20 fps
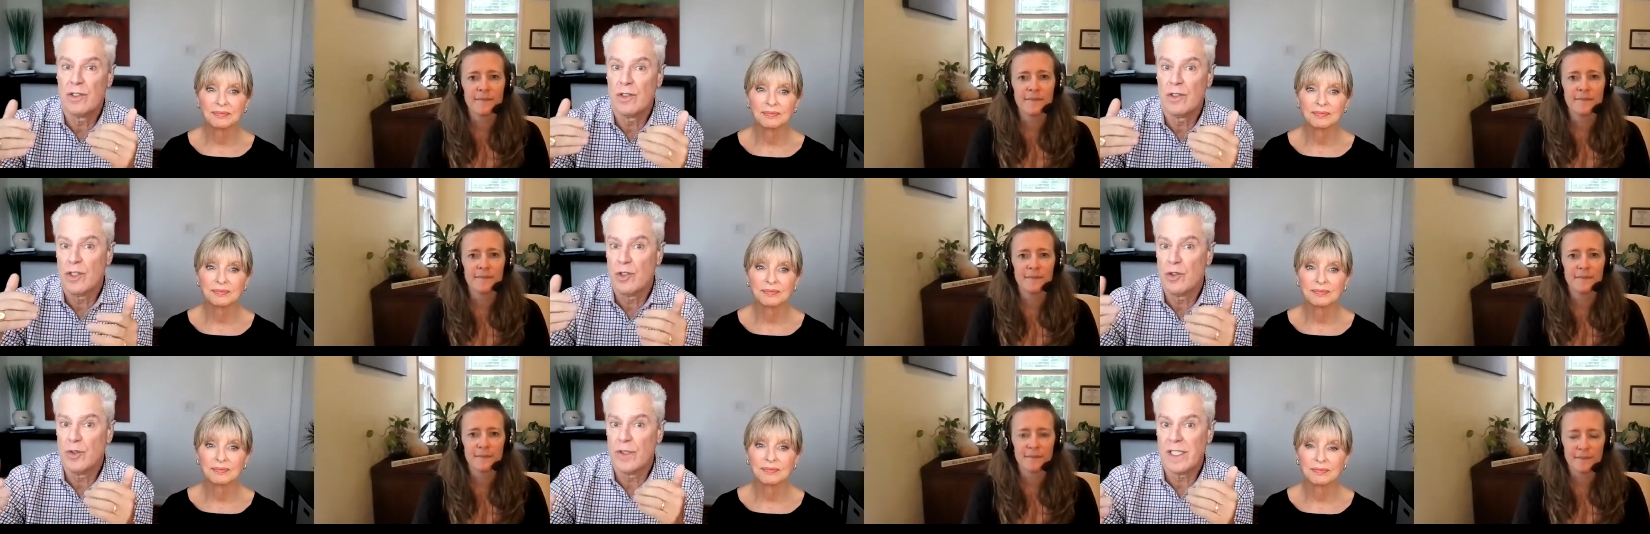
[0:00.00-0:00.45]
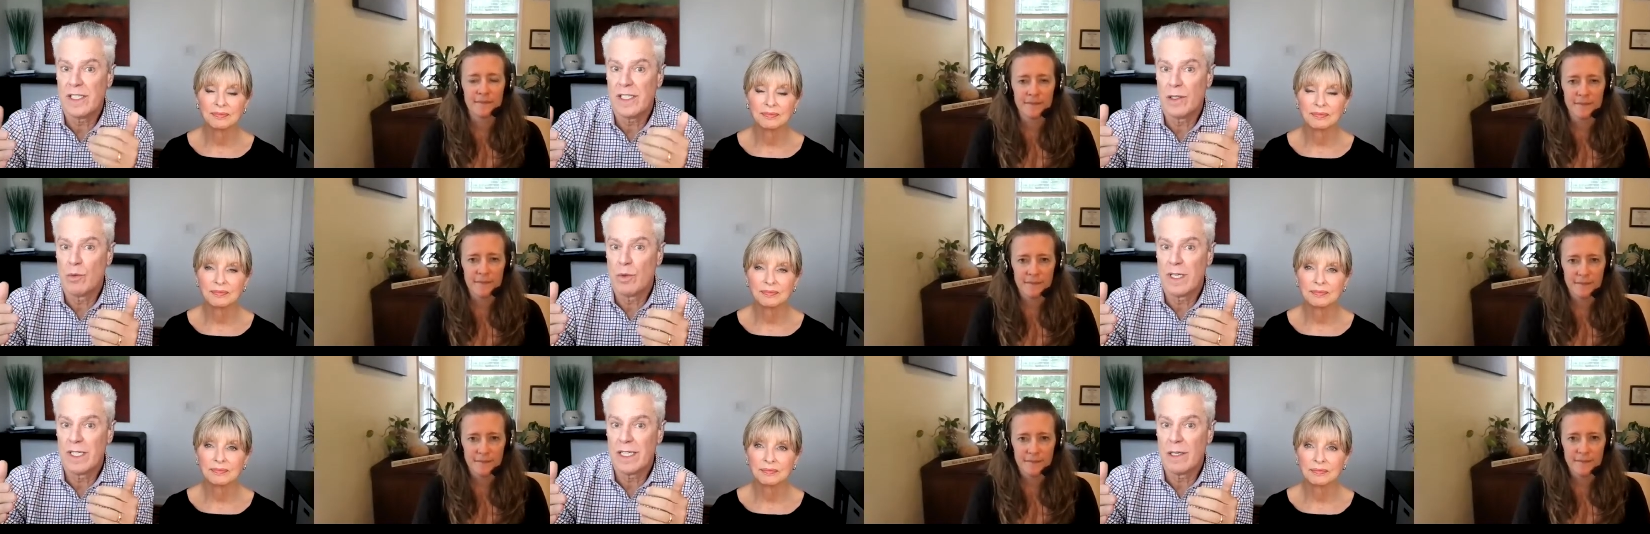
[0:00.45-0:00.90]
Speaker 1: do
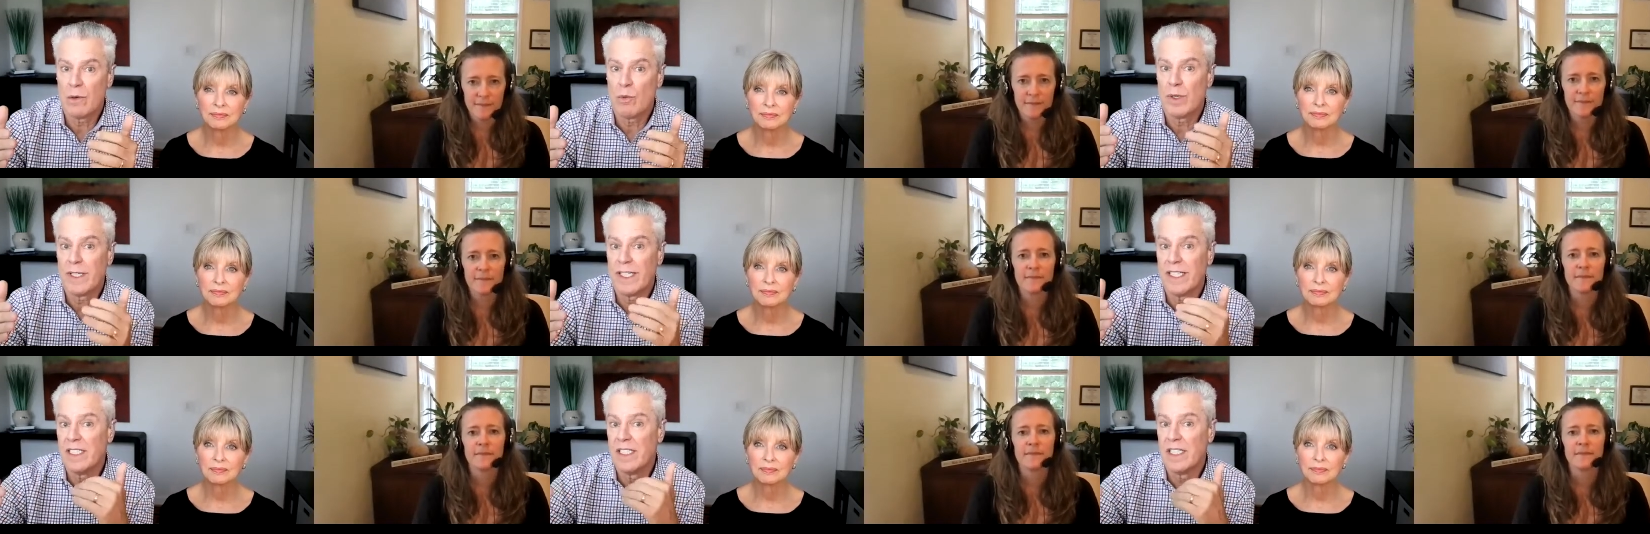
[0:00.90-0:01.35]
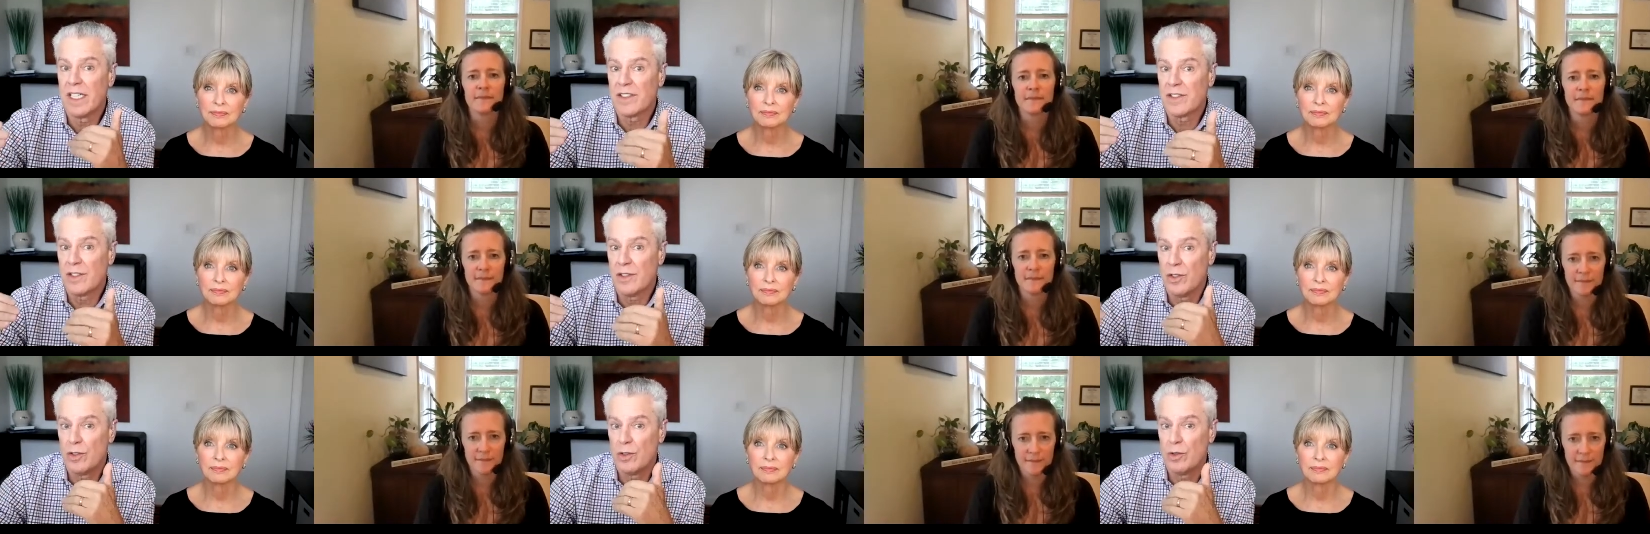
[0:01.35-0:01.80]
uniquely well and what he
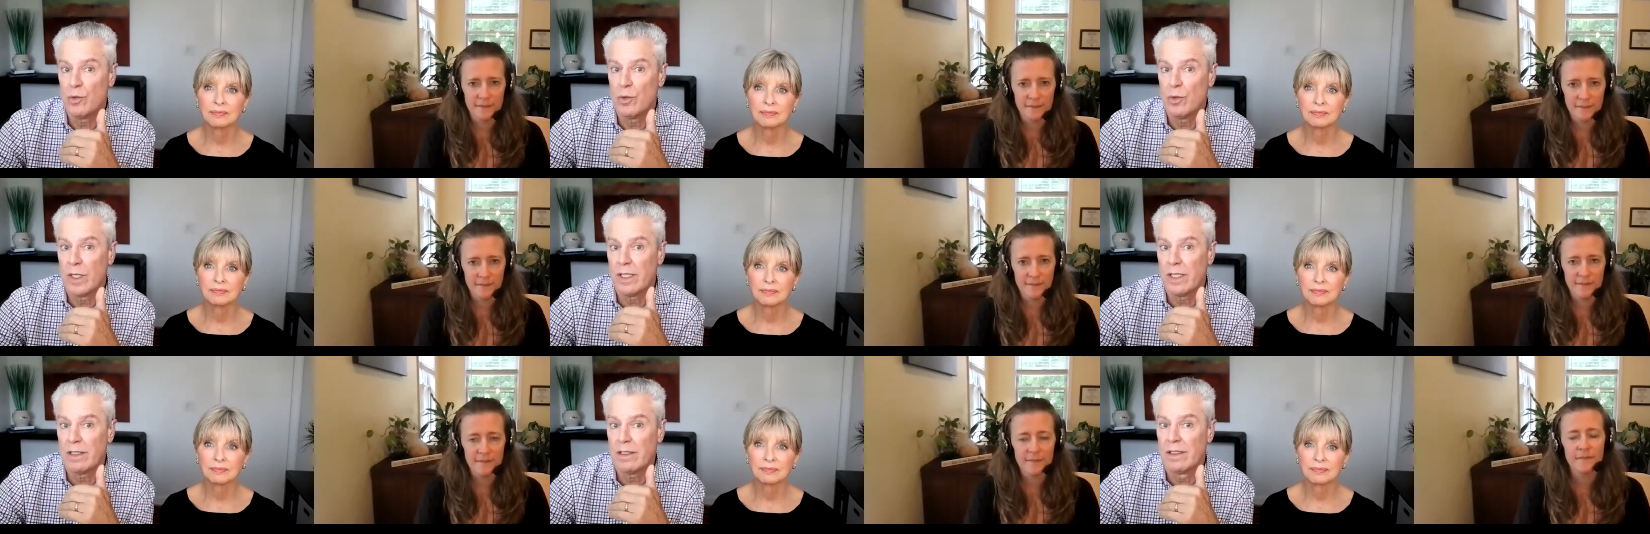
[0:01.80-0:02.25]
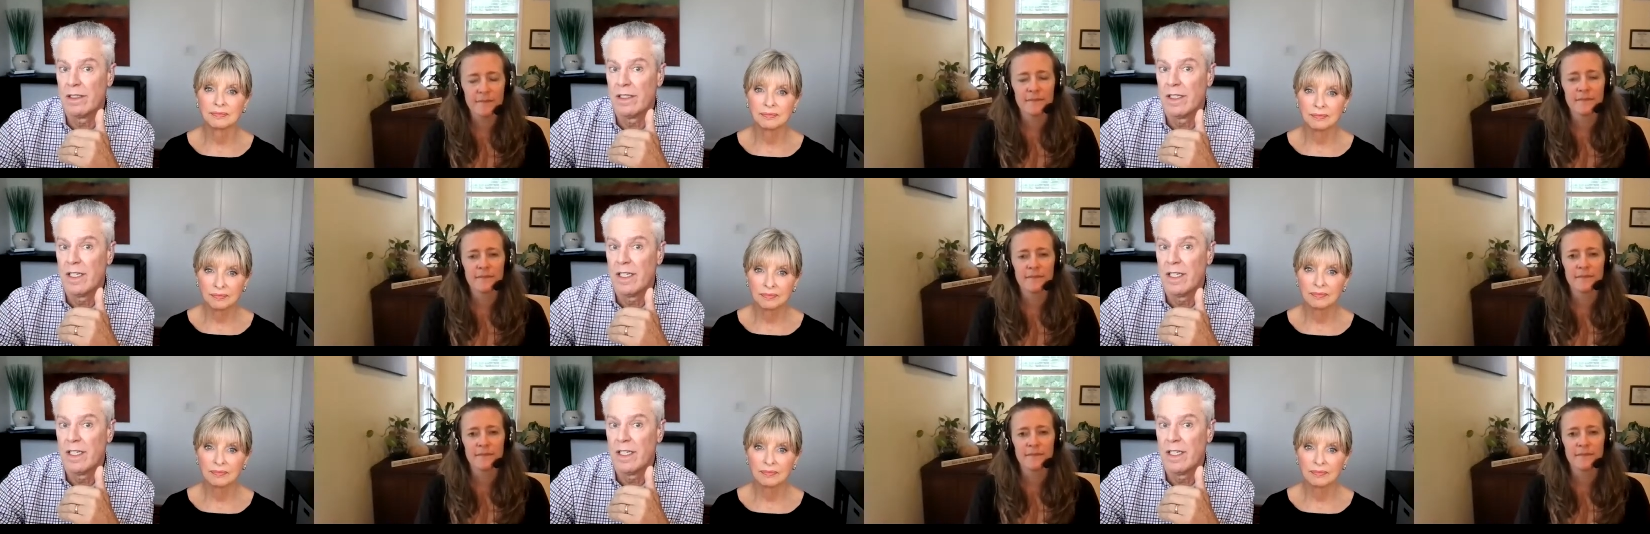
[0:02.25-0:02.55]
doesn't do well.